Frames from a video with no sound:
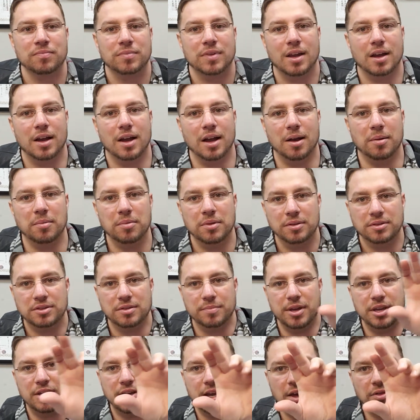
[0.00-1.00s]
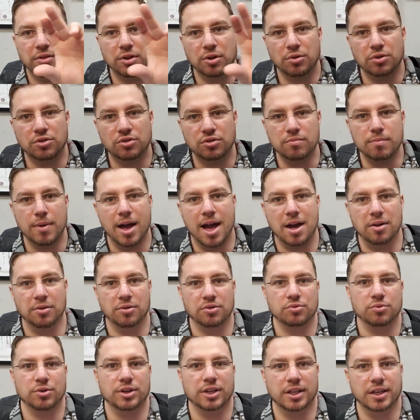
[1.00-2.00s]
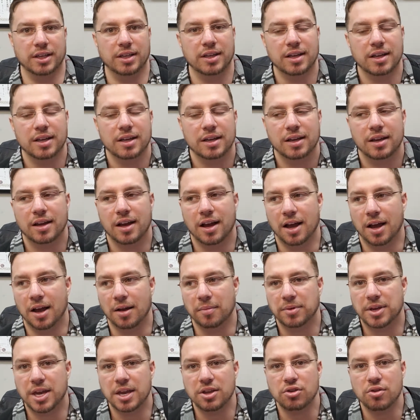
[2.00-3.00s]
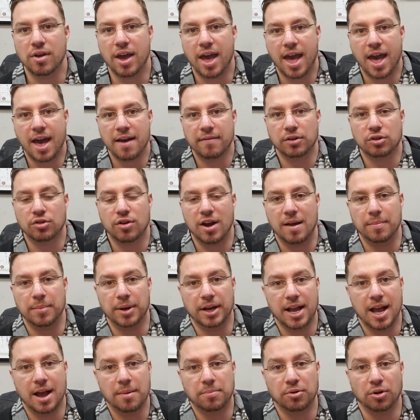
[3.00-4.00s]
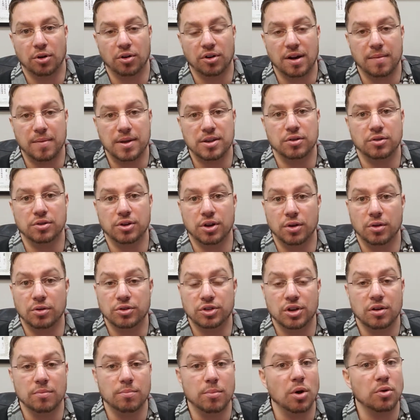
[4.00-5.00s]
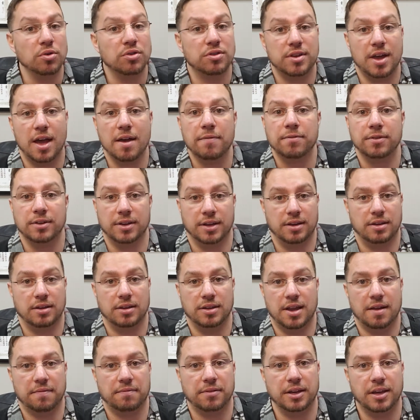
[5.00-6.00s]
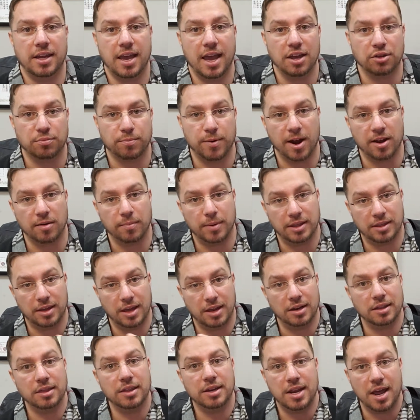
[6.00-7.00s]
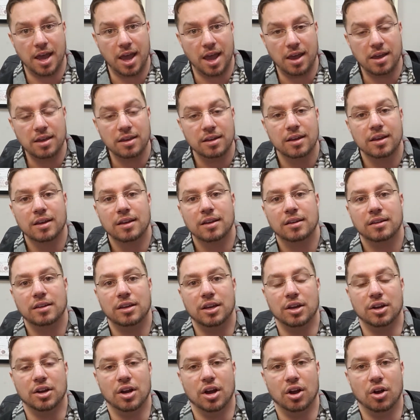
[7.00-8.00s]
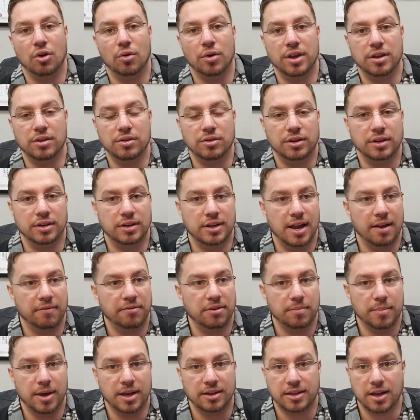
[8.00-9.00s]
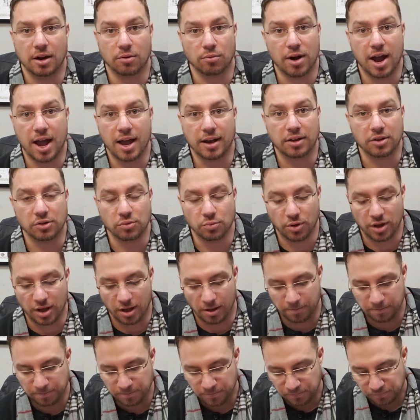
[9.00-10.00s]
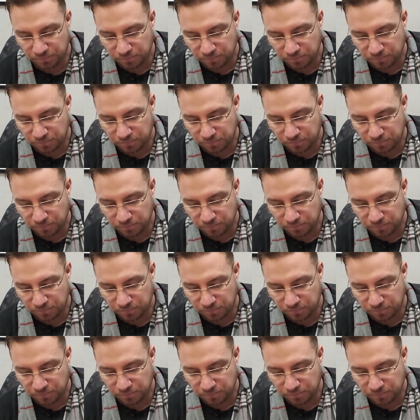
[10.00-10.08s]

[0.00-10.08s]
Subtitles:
To me, you got those 2 models, really. Can you have a Krav Maga program in your dojo? Most definitely. You definitely can. It's probably be at the end of the day, you know, and you can definitely make that rock as well.